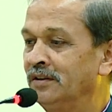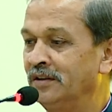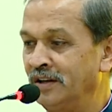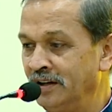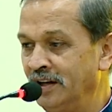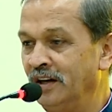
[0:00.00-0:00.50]

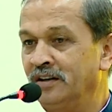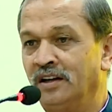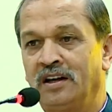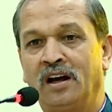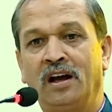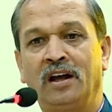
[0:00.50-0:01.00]

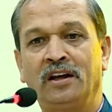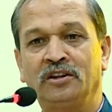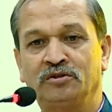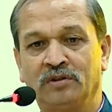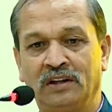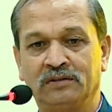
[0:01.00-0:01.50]
Karnataka
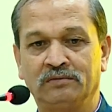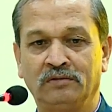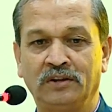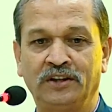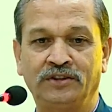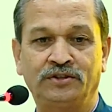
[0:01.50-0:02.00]
as well
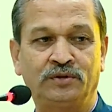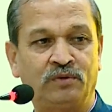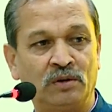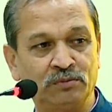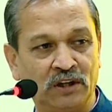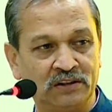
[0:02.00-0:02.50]
as
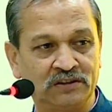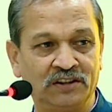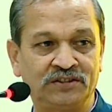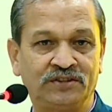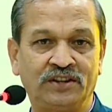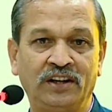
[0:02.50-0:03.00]
from the other
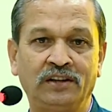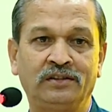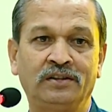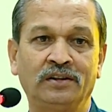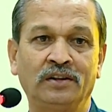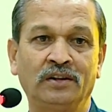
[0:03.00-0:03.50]
state.